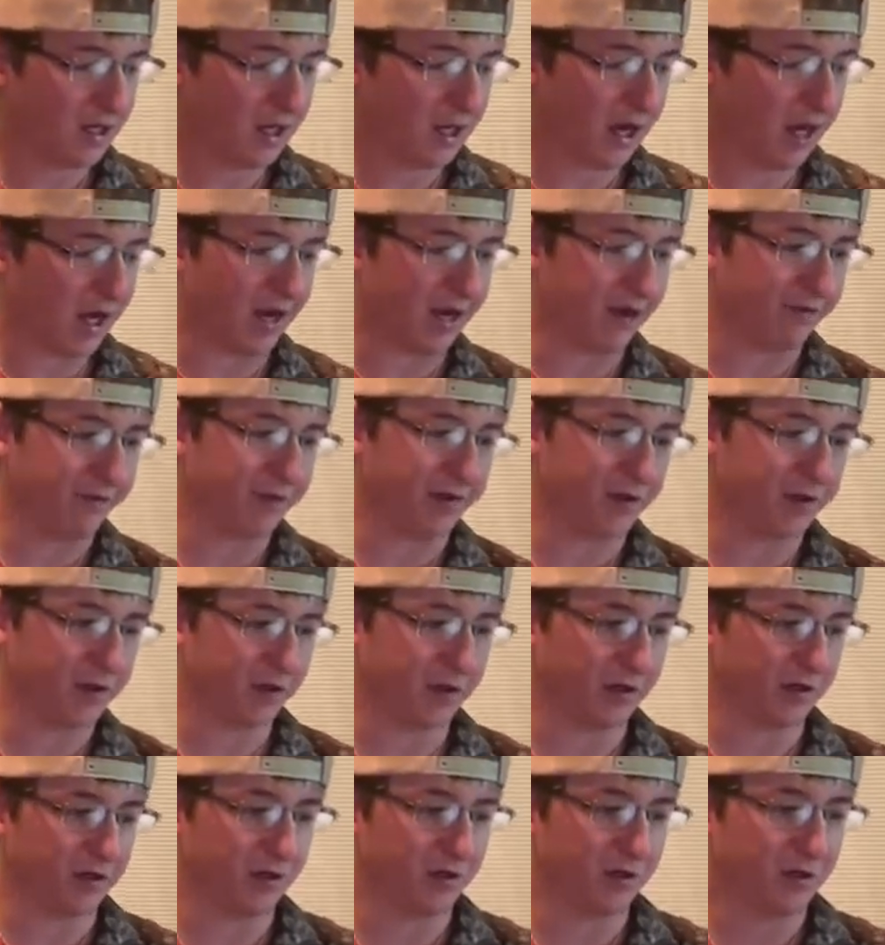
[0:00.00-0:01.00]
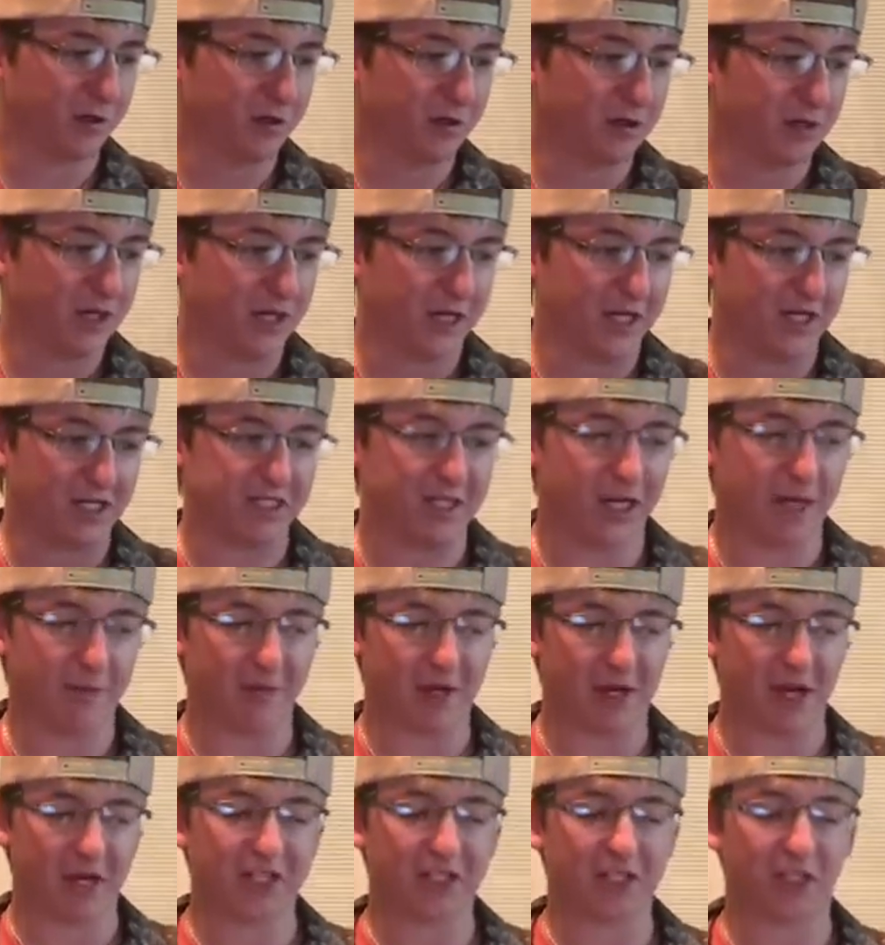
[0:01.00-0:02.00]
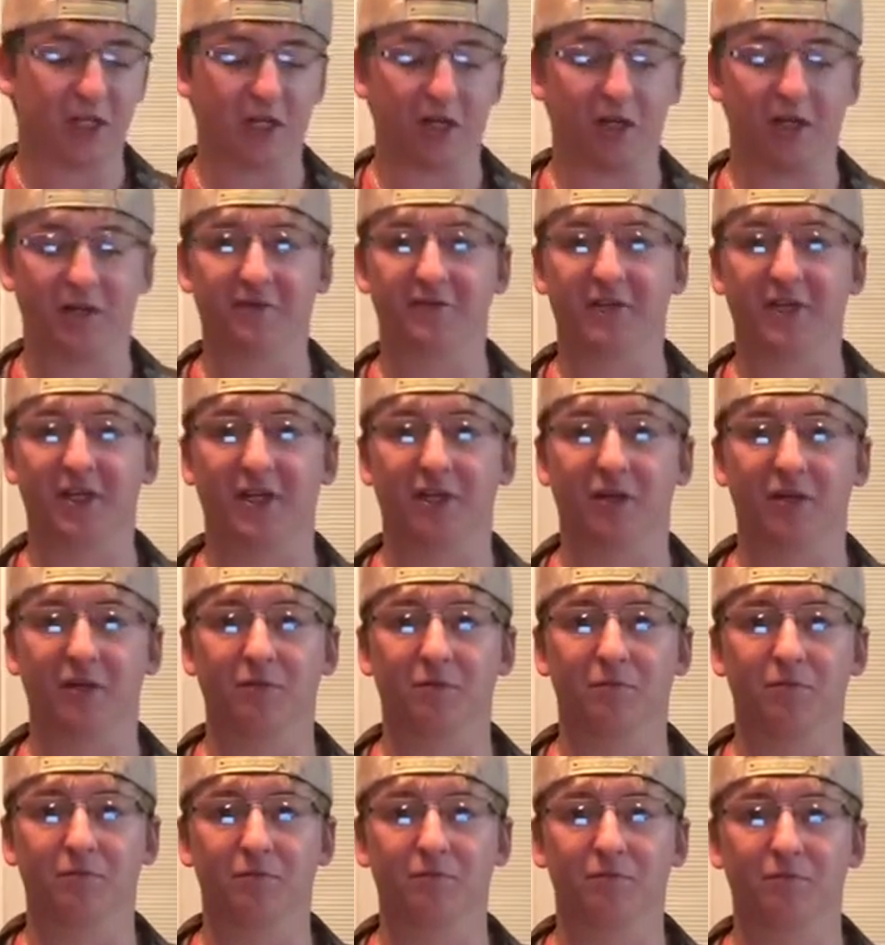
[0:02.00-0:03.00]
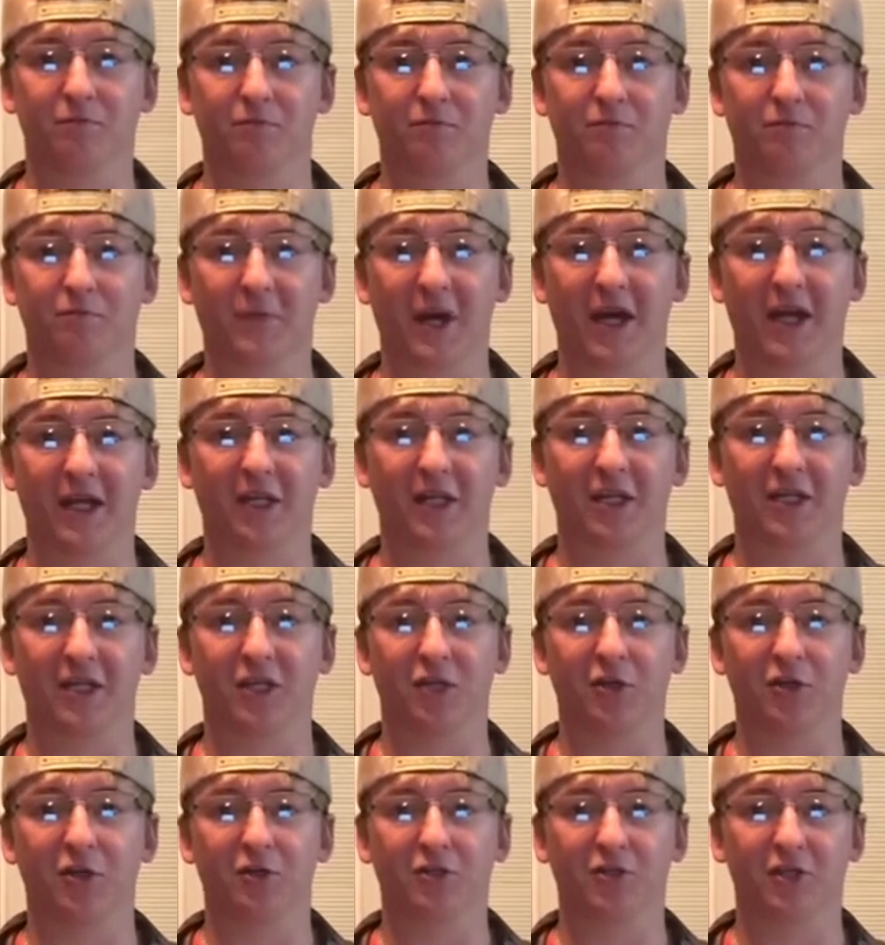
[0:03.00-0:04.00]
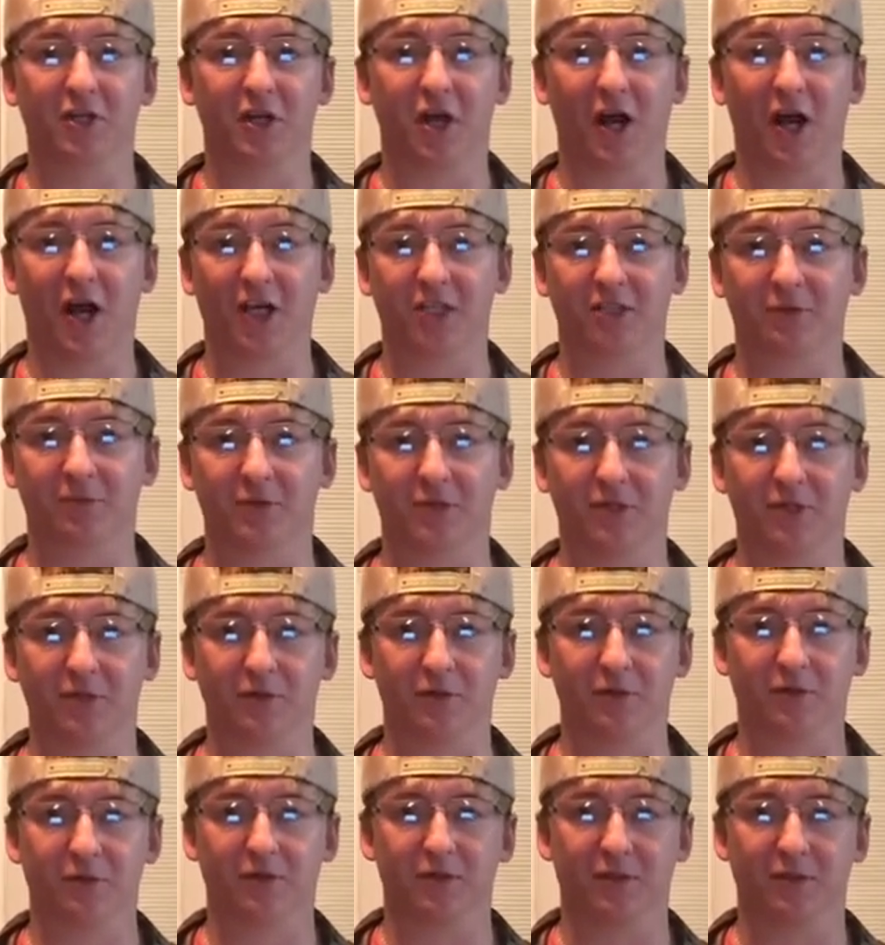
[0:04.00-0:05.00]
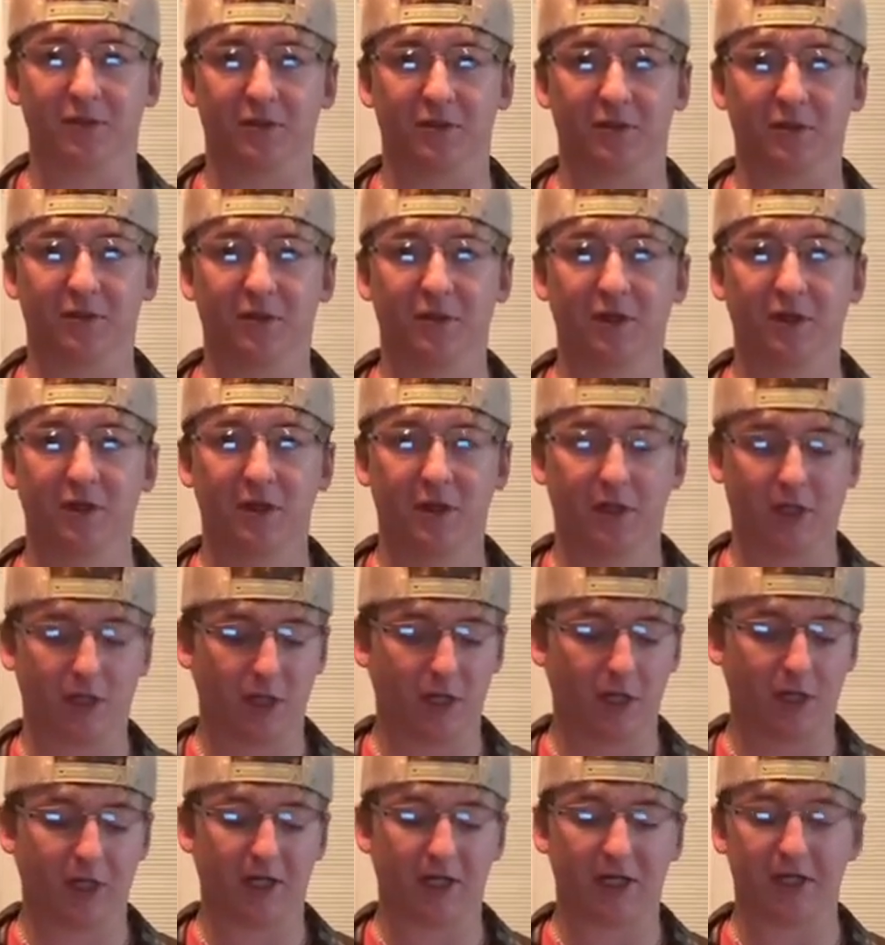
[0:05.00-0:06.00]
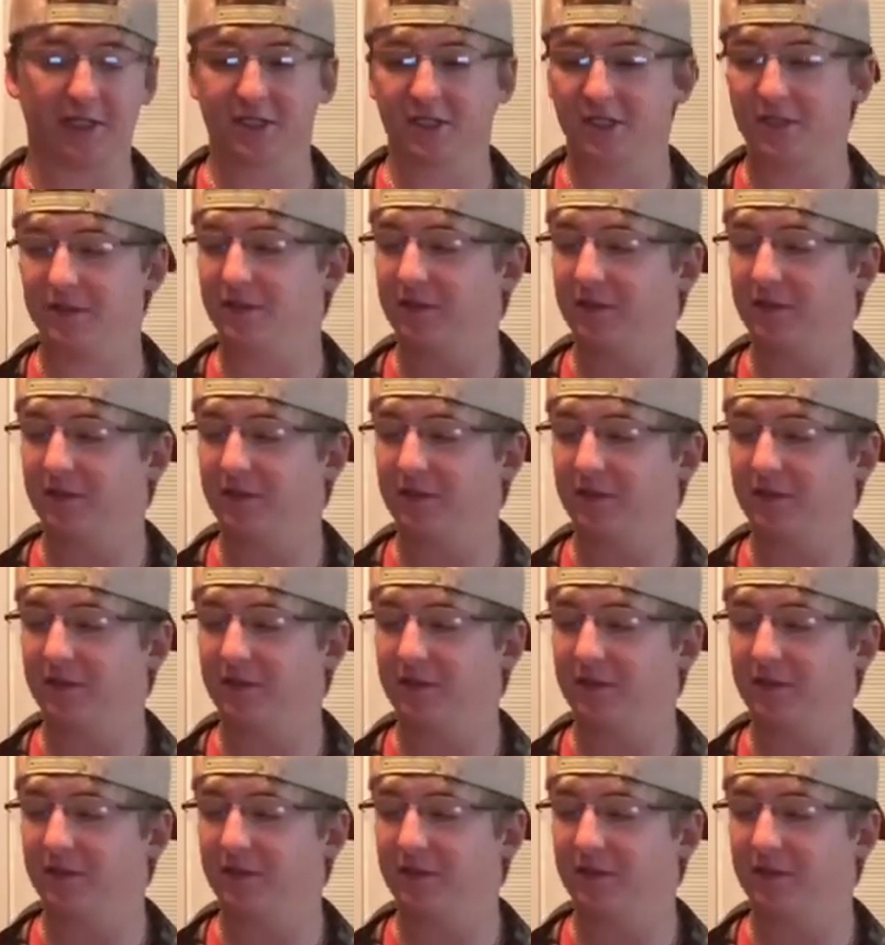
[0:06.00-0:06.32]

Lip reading: I have your examination gloves that are mainly used in hospitals and clinics.